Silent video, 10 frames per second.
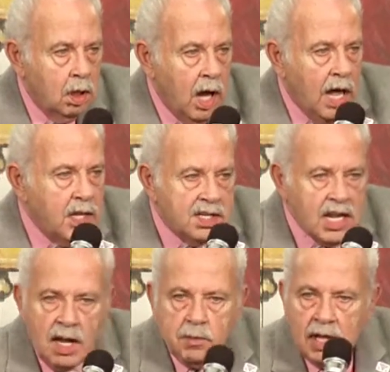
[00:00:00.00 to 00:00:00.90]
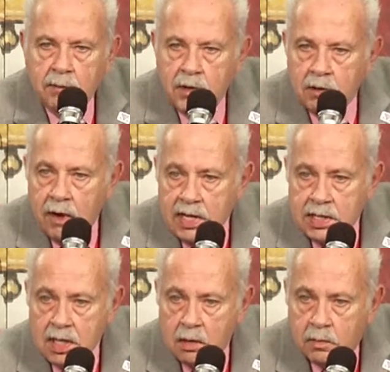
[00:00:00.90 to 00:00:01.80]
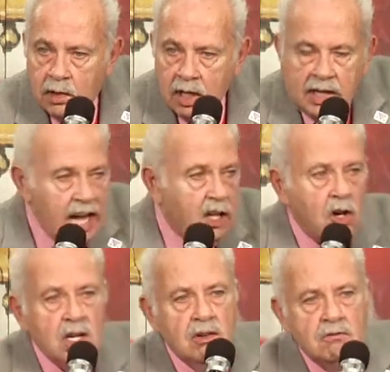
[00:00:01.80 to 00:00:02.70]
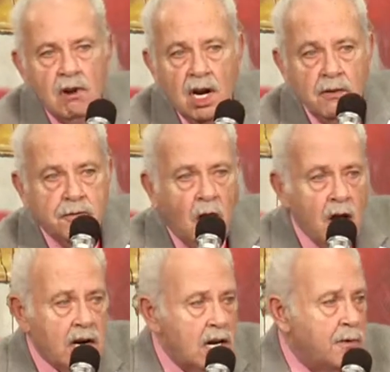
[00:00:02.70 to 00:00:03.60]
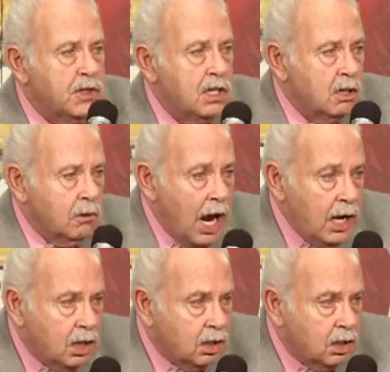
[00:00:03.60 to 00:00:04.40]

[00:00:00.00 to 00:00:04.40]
And the same thing for the rest of them. They couldn't run far enough to the right.